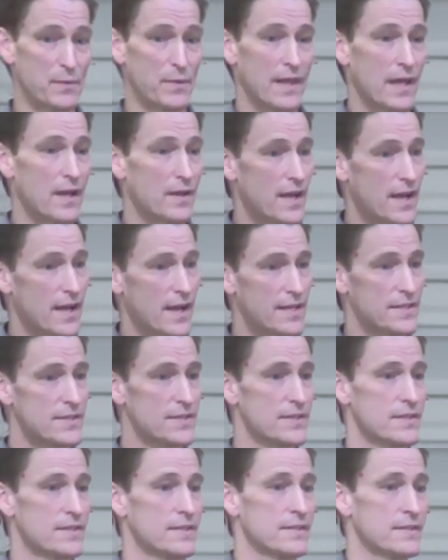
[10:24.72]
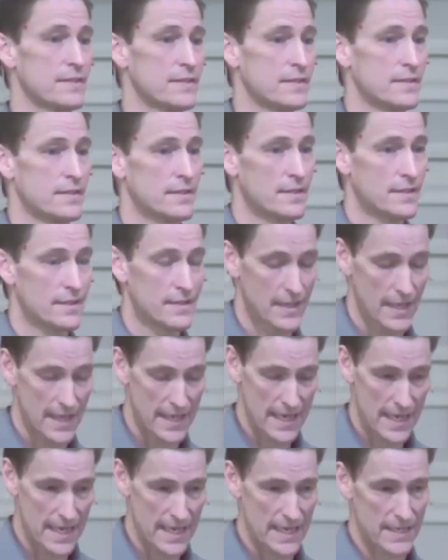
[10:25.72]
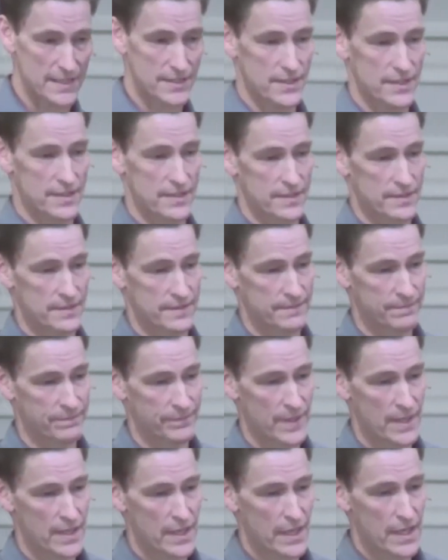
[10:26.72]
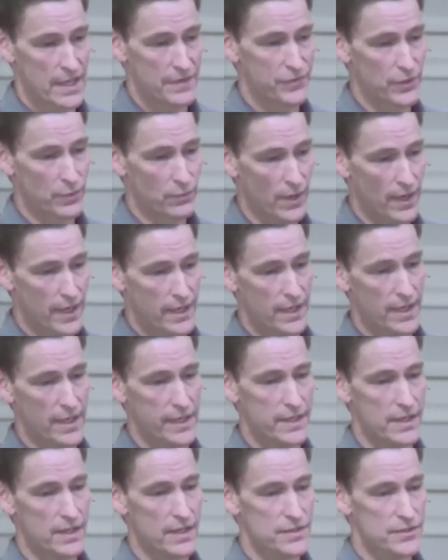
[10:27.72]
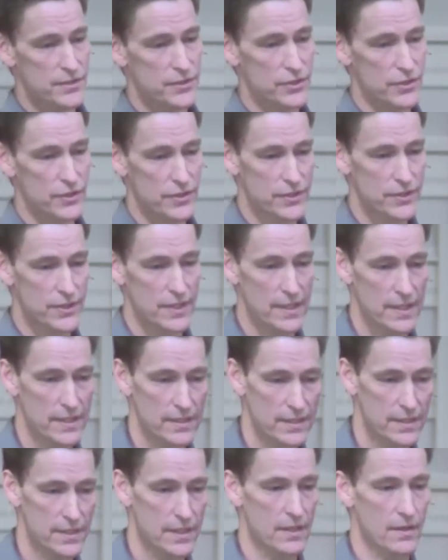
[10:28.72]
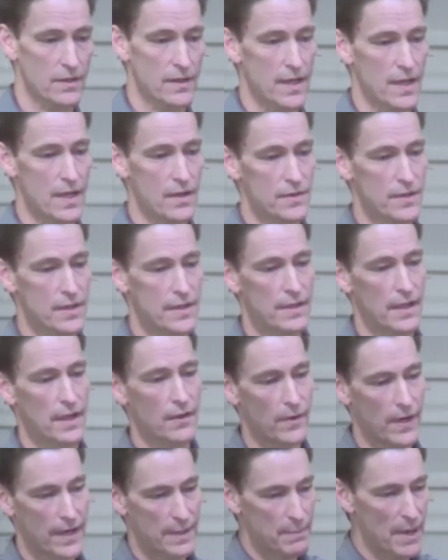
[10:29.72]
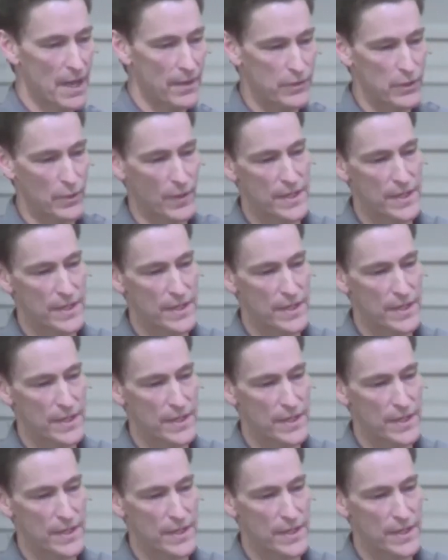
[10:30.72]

without eyes and hands. If your right eye causes you to sin, tear it out. All right, Matthew